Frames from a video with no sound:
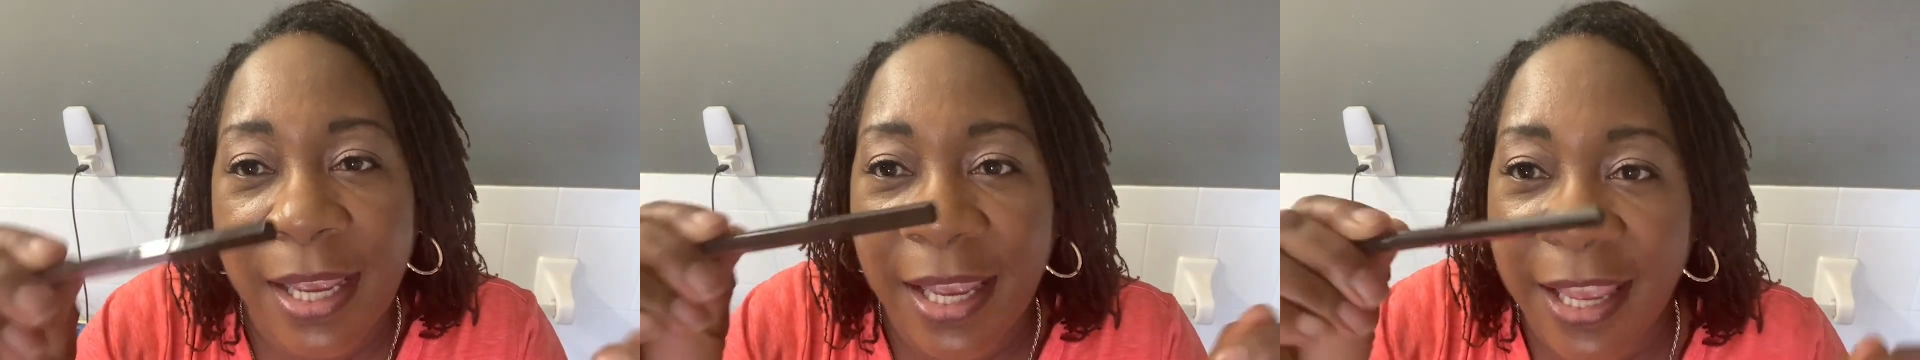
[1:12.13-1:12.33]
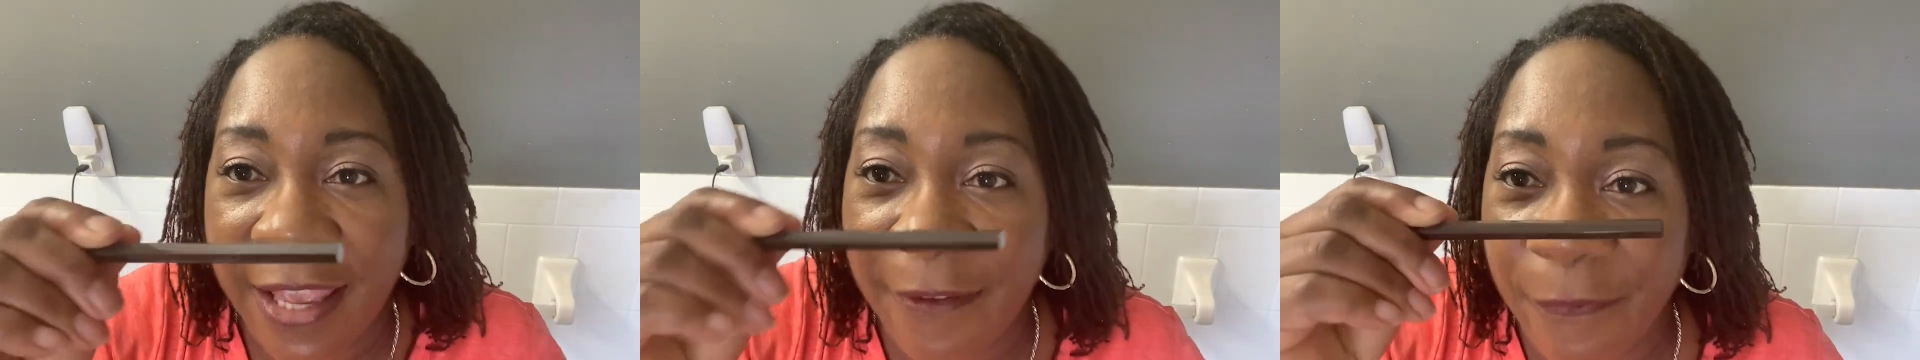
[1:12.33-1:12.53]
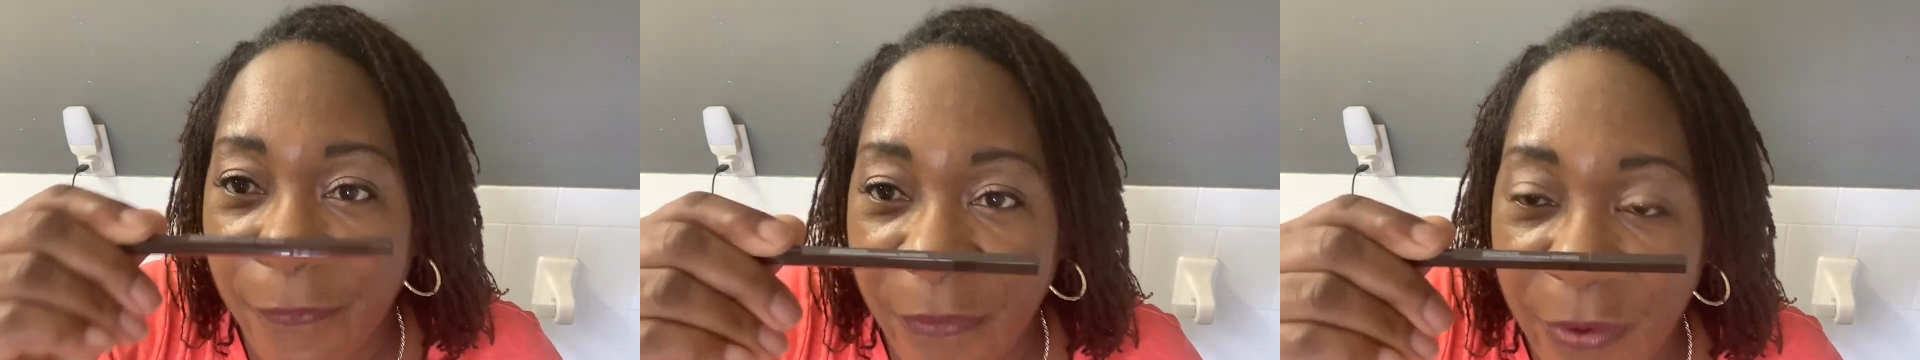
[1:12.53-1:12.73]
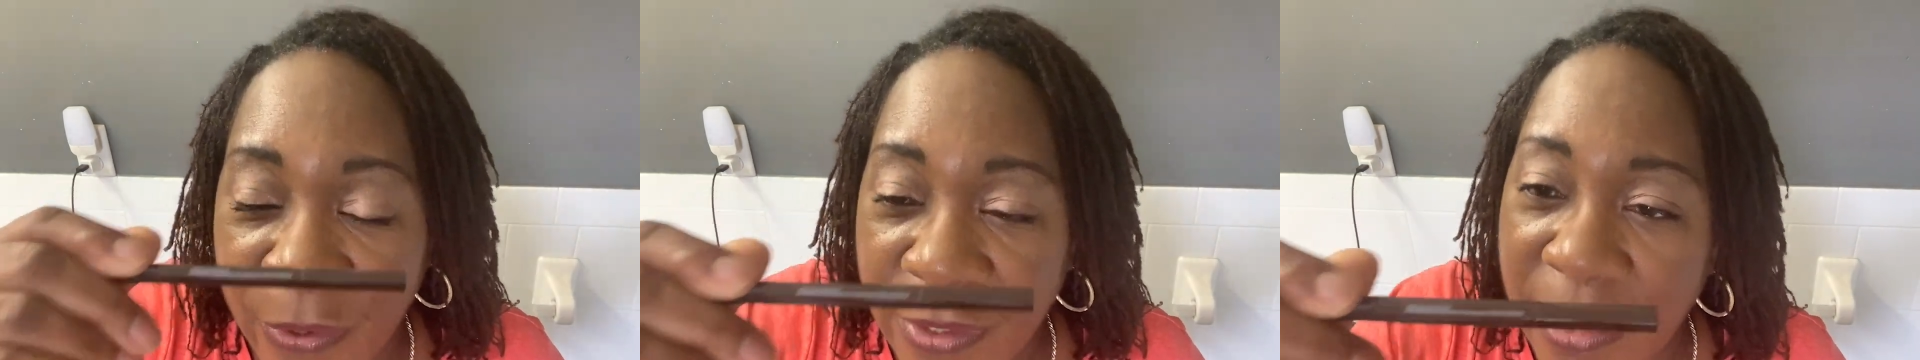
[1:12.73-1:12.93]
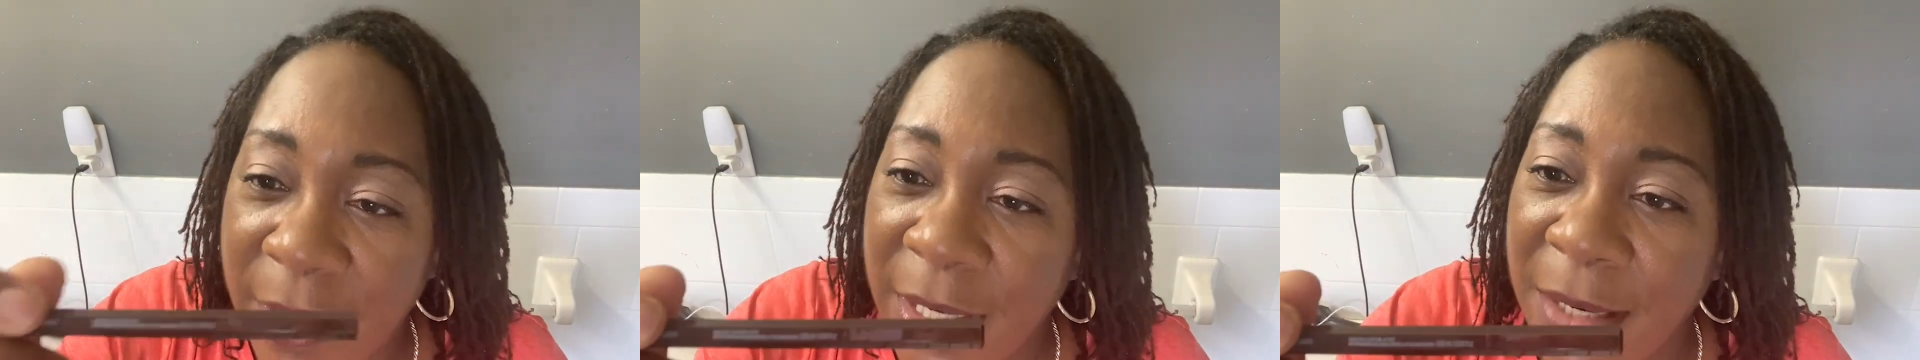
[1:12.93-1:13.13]
It feels
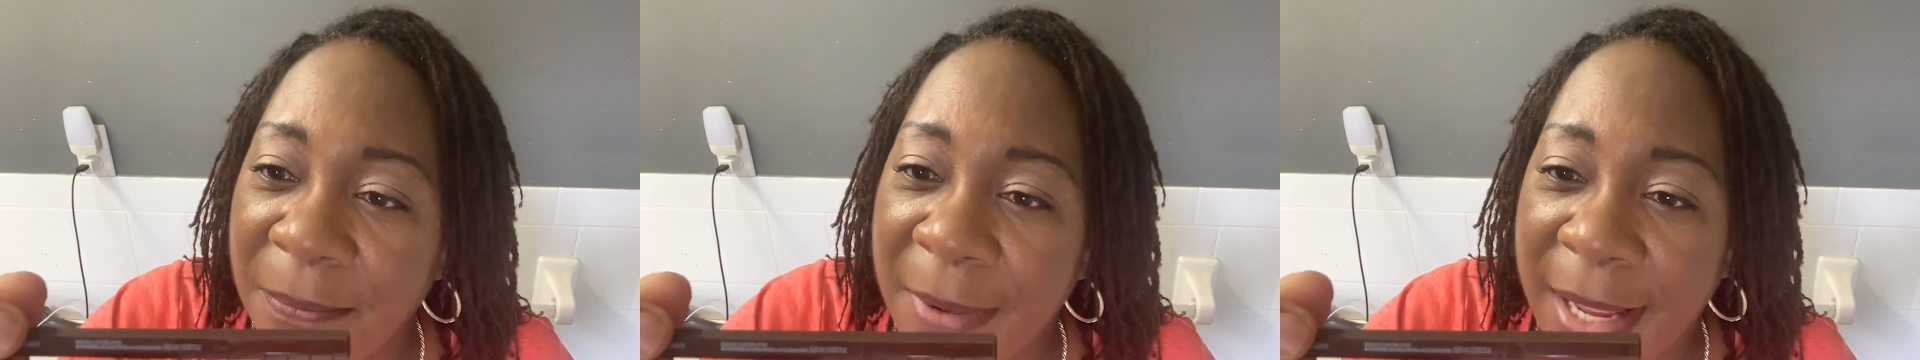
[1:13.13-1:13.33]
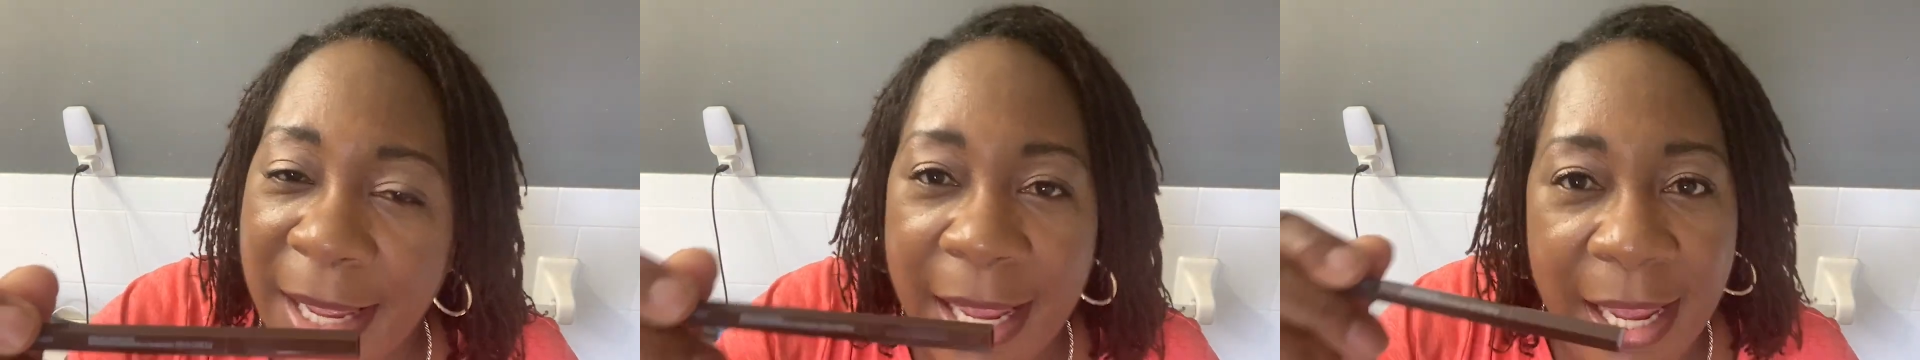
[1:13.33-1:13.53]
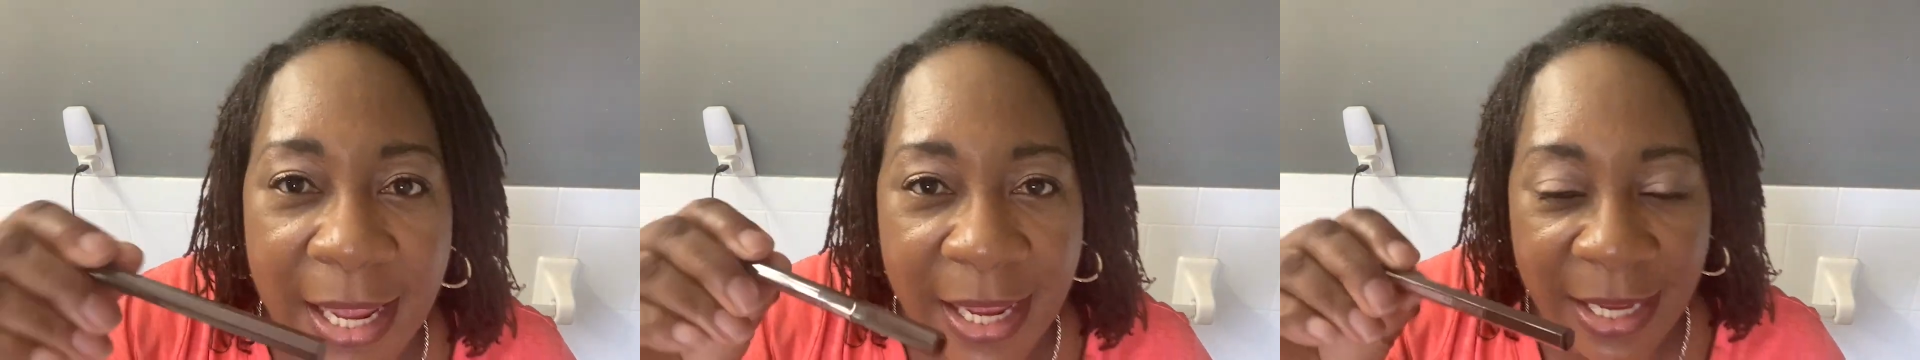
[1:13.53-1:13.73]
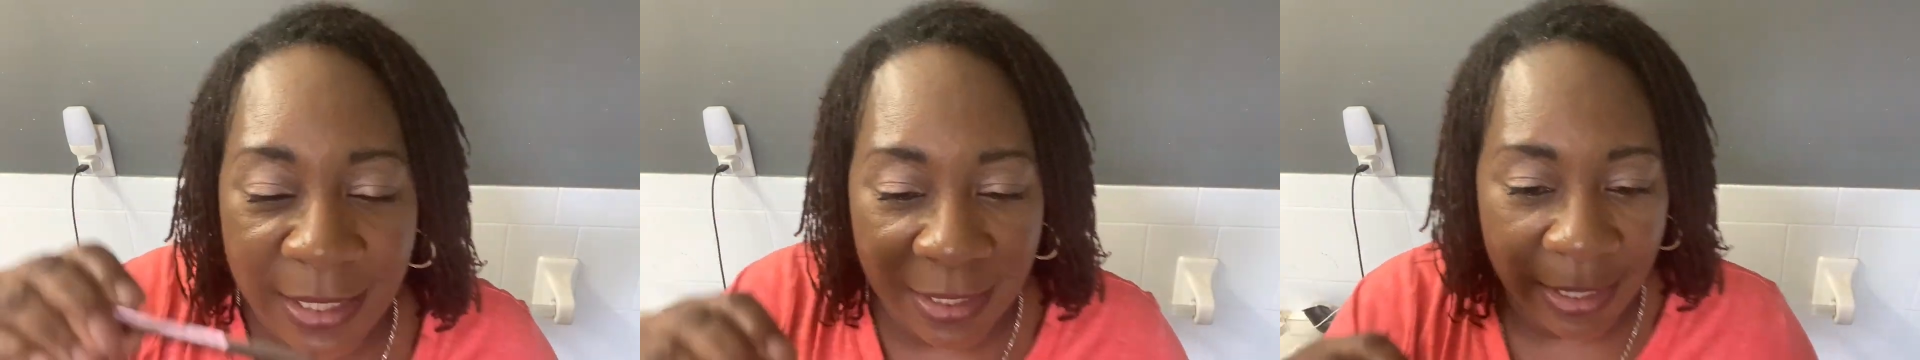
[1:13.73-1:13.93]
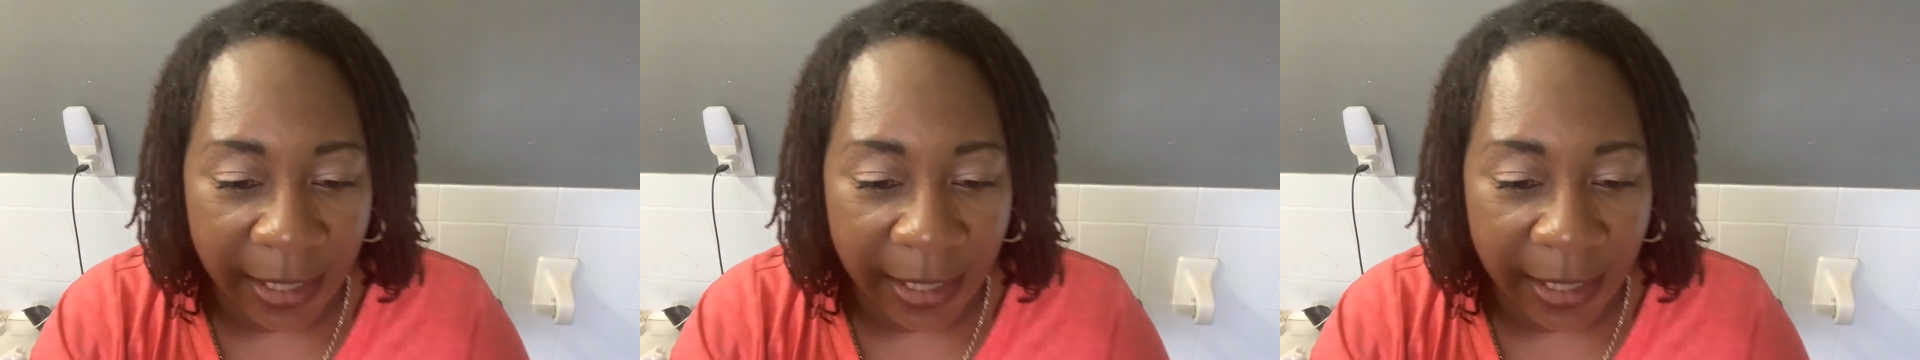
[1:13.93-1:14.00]
good in my hand,